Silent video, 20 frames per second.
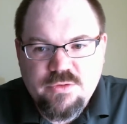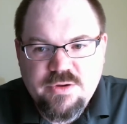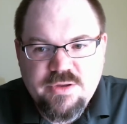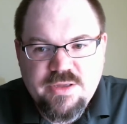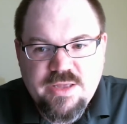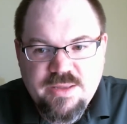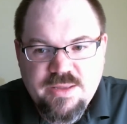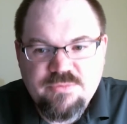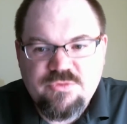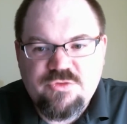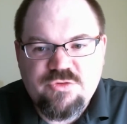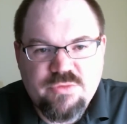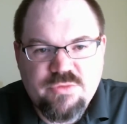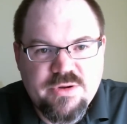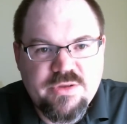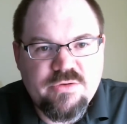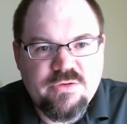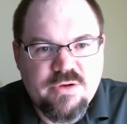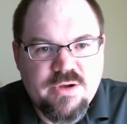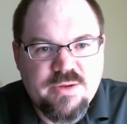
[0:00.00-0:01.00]
amateur
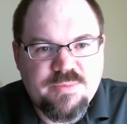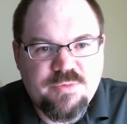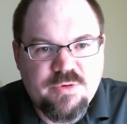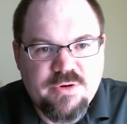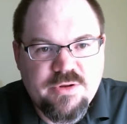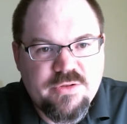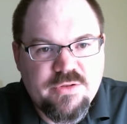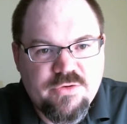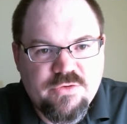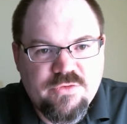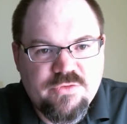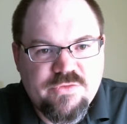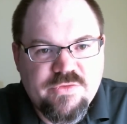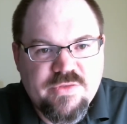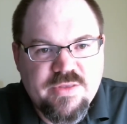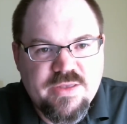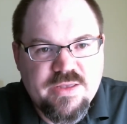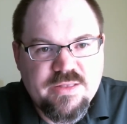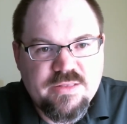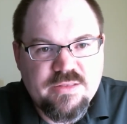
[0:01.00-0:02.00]
radio operators
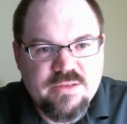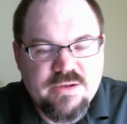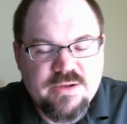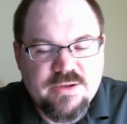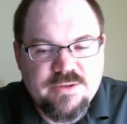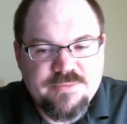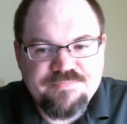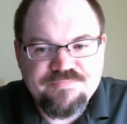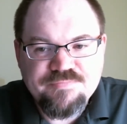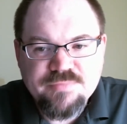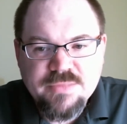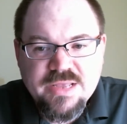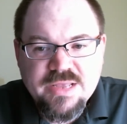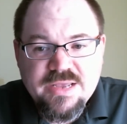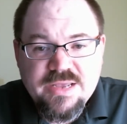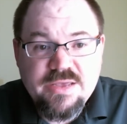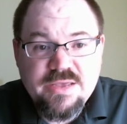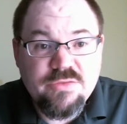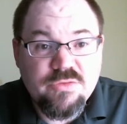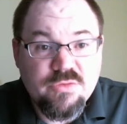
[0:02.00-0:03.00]
that
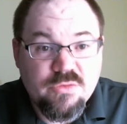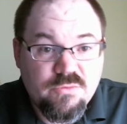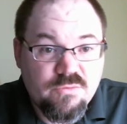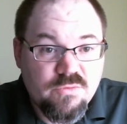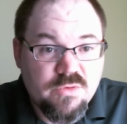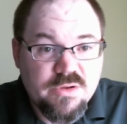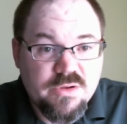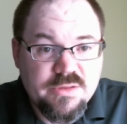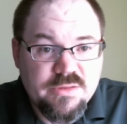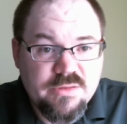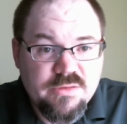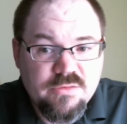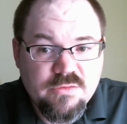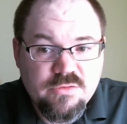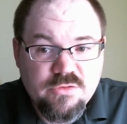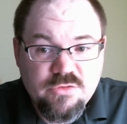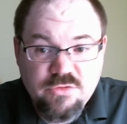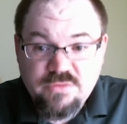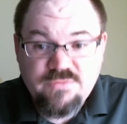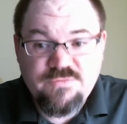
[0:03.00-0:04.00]
either one
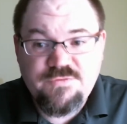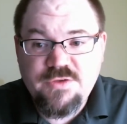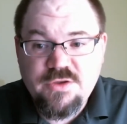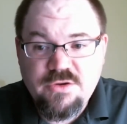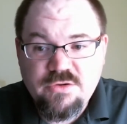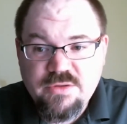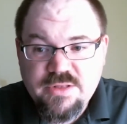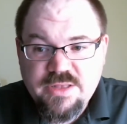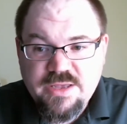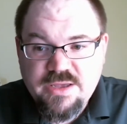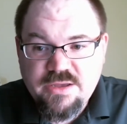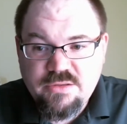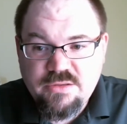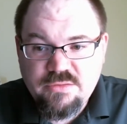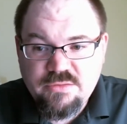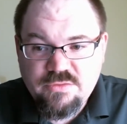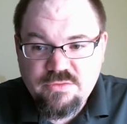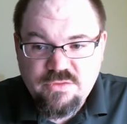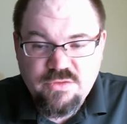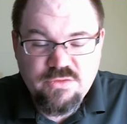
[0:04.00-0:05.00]
couldn't figure it out,
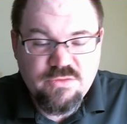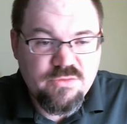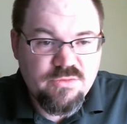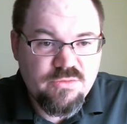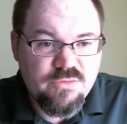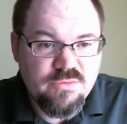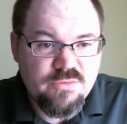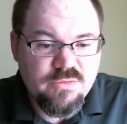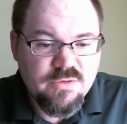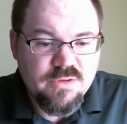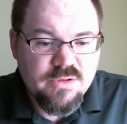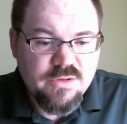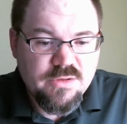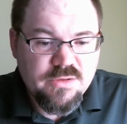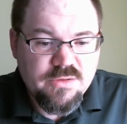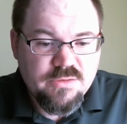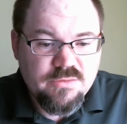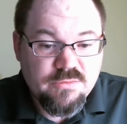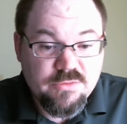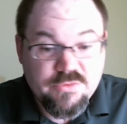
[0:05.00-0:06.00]
two
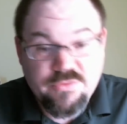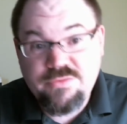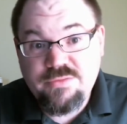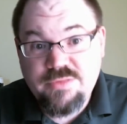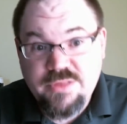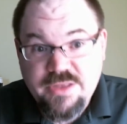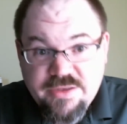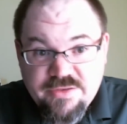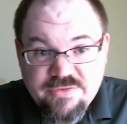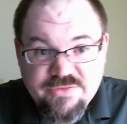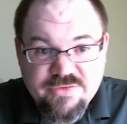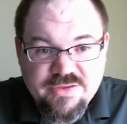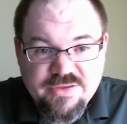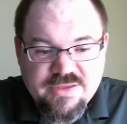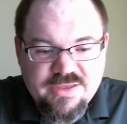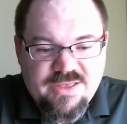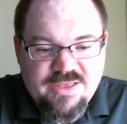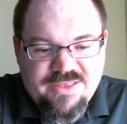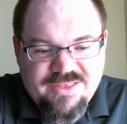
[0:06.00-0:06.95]
were too lazy,